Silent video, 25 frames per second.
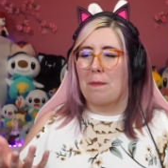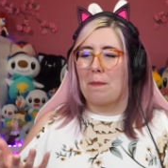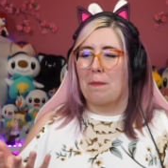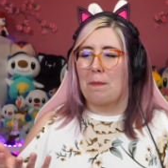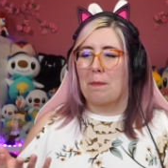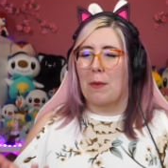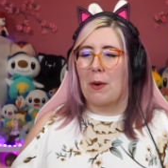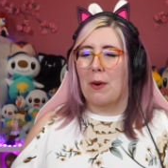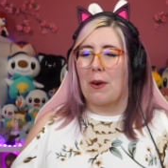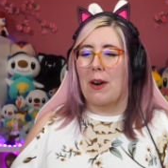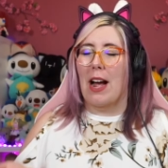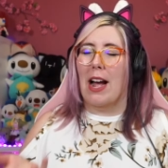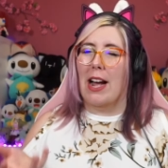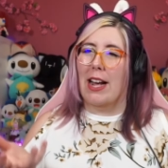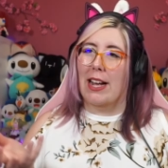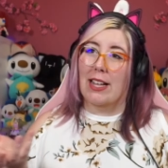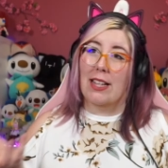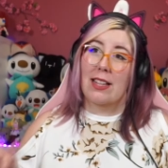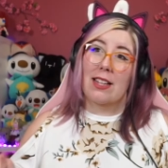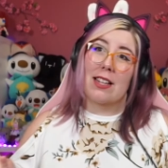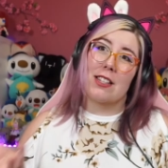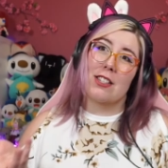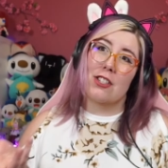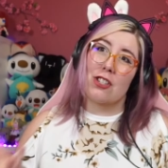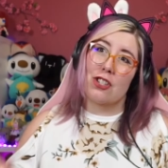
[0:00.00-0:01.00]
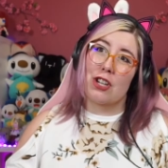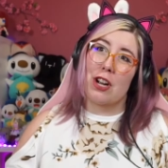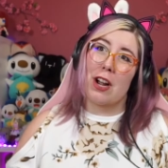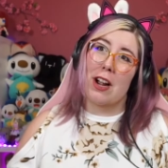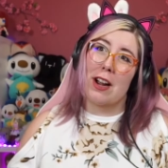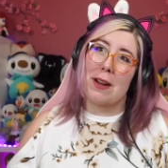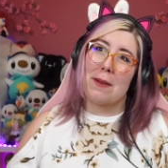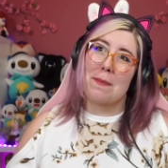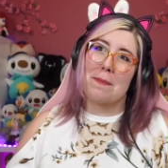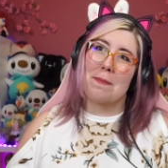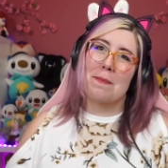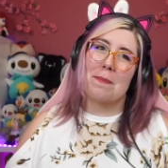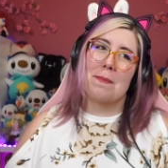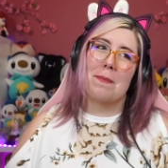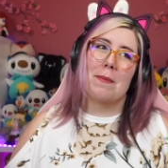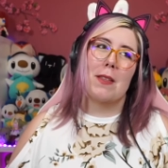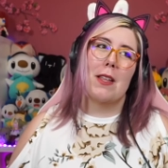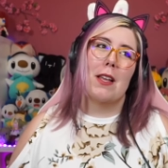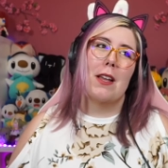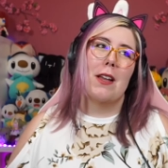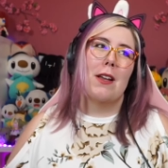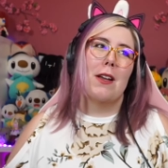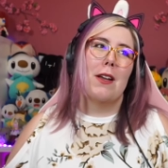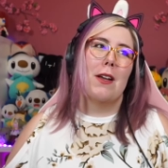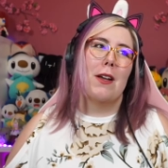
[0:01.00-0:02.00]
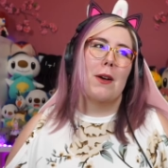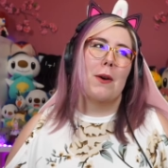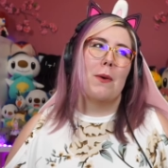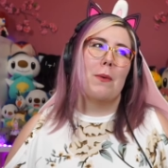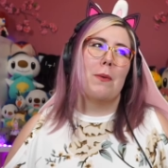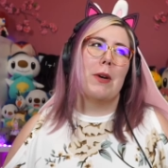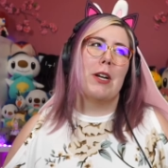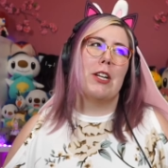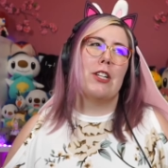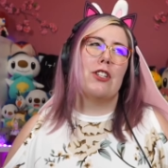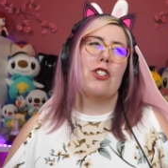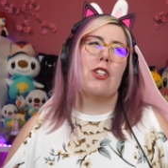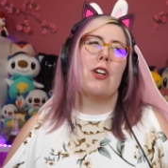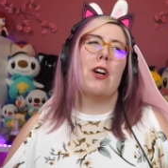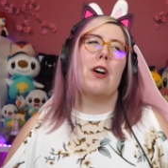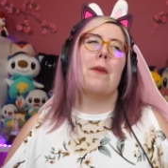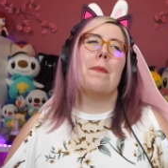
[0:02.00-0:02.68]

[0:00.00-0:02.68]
miraculous charm, which, oh